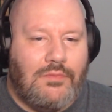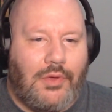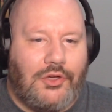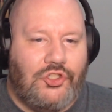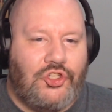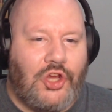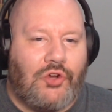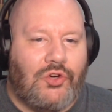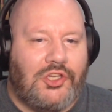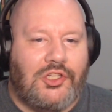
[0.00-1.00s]
But
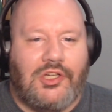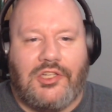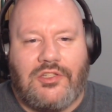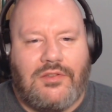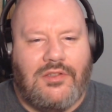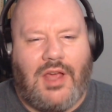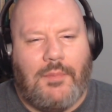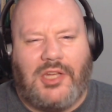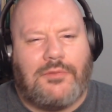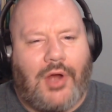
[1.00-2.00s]
generally, it's a
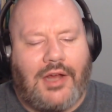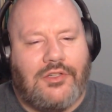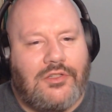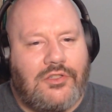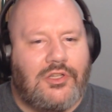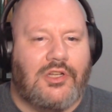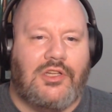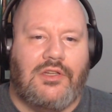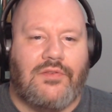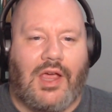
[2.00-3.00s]
best practice to
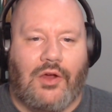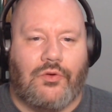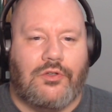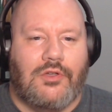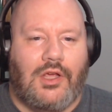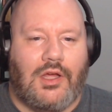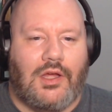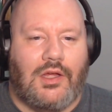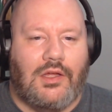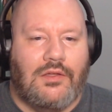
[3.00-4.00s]
leave out
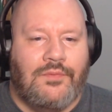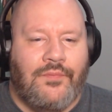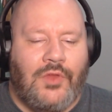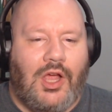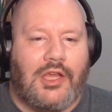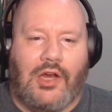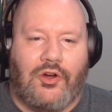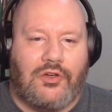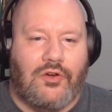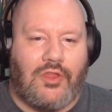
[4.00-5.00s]
a
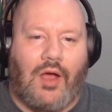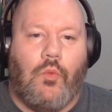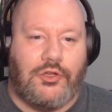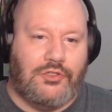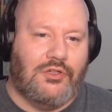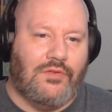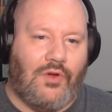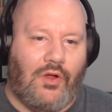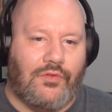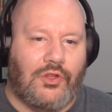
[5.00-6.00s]
character that wasn't
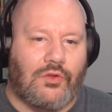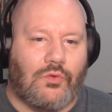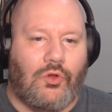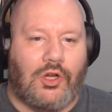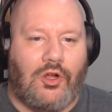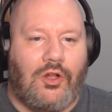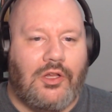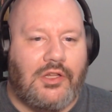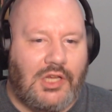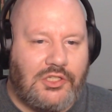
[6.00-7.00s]
involved in the role at
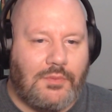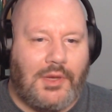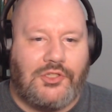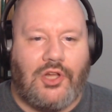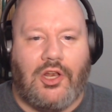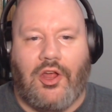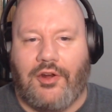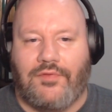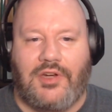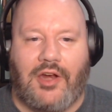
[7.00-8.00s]
all, unless it makes a lot
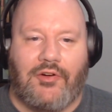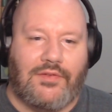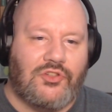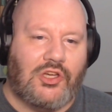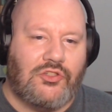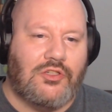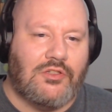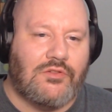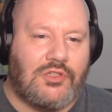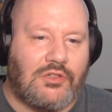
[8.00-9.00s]
of narrative sense to
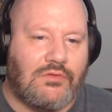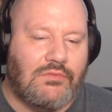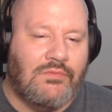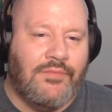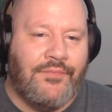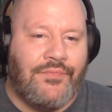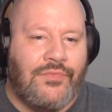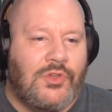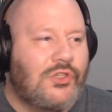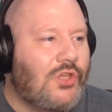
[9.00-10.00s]
do so.
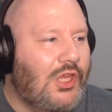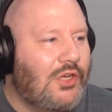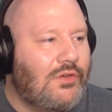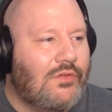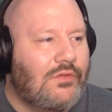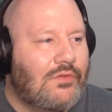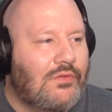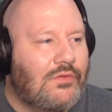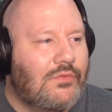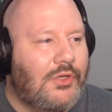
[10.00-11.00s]
So then,
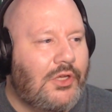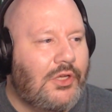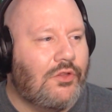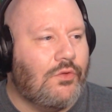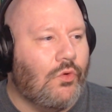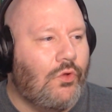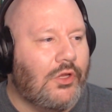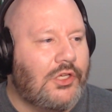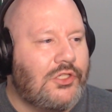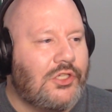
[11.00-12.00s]
we get to the role
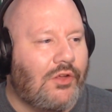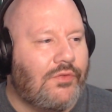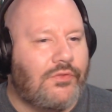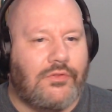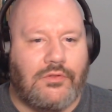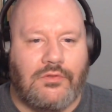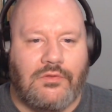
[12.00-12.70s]
itself.